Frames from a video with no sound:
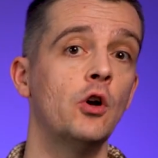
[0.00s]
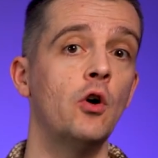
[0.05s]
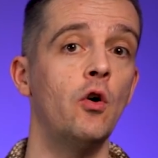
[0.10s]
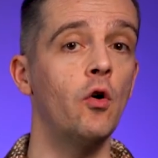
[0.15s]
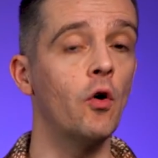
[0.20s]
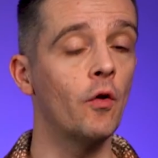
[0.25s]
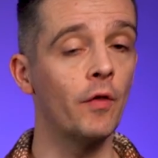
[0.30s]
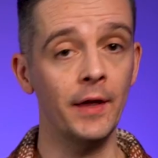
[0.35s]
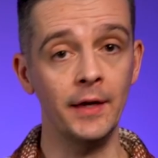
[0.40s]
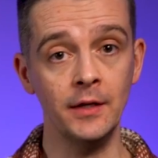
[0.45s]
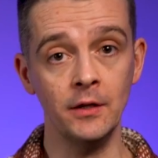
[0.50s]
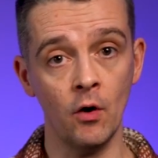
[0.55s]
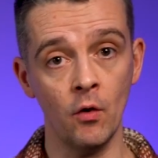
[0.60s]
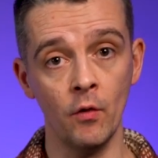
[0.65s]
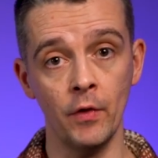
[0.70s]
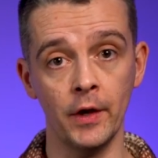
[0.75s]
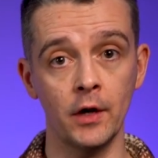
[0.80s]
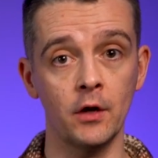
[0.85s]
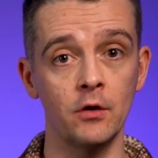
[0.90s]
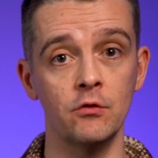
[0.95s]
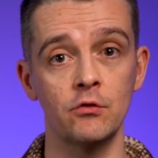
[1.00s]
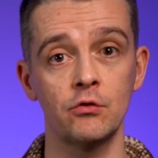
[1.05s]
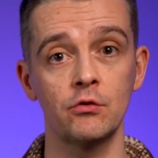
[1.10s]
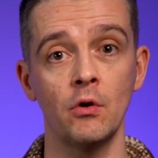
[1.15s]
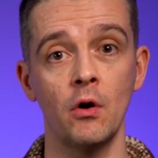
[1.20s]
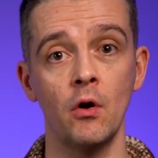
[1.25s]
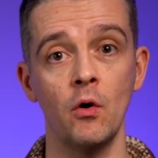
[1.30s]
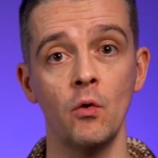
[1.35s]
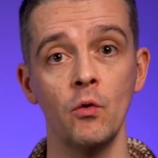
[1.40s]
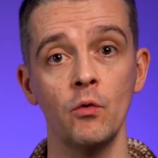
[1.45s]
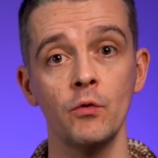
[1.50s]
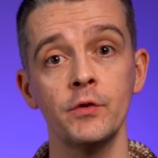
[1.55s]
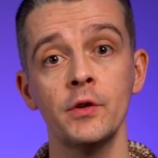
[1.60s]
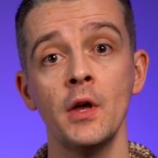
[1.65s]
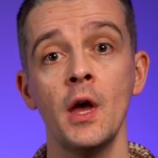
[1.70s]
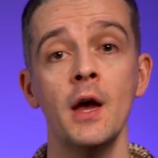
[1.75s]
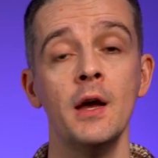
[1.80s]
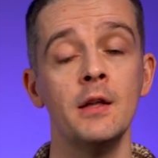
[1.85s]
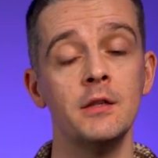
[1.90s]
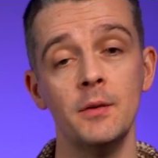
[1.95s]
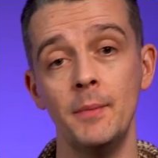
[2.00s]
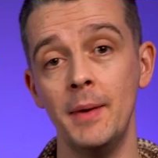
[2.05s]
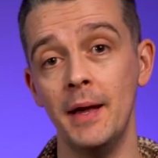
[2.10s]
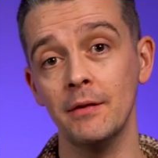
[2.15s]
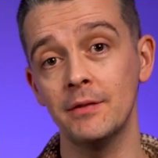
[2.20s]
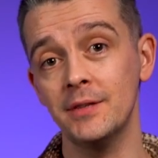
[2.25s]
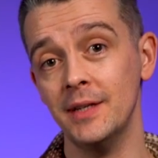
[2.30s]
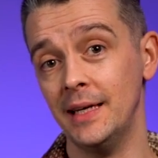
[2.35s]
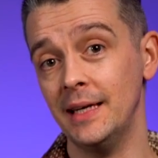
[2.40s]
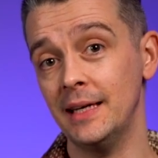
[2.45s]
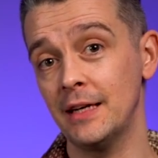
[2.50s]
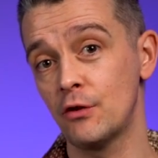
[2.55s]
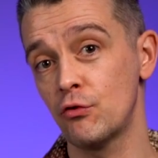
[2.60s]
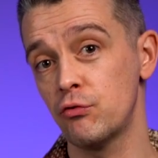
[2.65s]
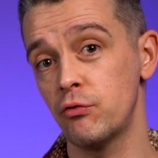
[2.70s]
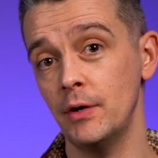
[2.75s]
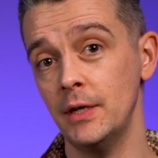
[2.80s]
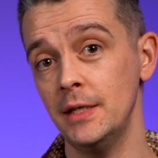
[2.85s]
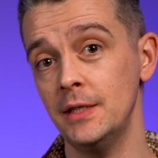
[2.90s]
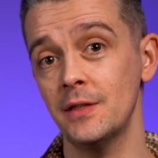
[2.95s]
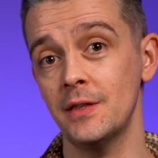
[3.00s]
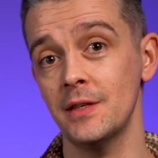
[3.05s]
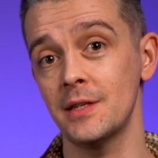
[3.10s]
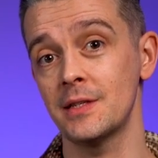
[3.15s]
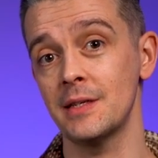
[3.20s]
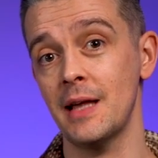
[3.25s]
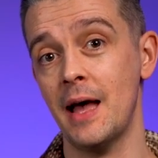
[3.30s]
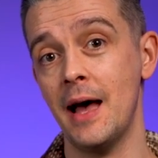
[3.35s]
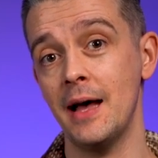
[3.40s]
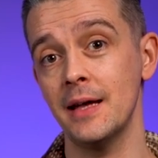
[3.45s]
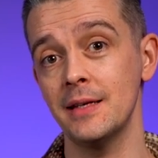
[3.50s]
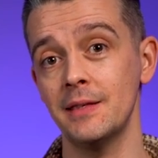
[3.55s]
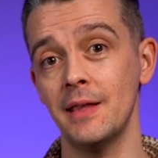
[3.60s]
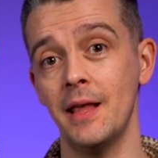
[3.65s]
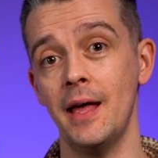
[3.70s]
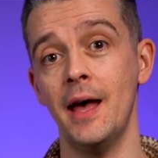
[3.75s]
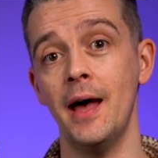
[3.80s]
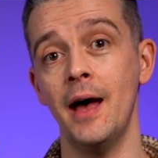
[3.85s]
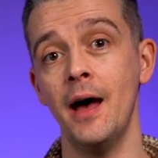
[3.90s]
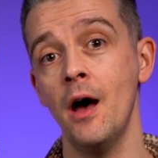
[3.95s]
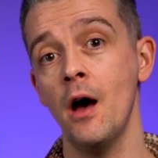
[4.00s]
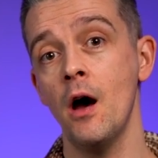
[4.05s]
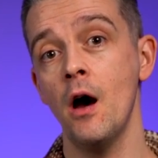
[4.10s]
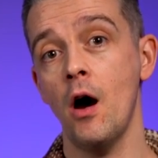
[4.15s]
or they know the controls to be able to increase the size there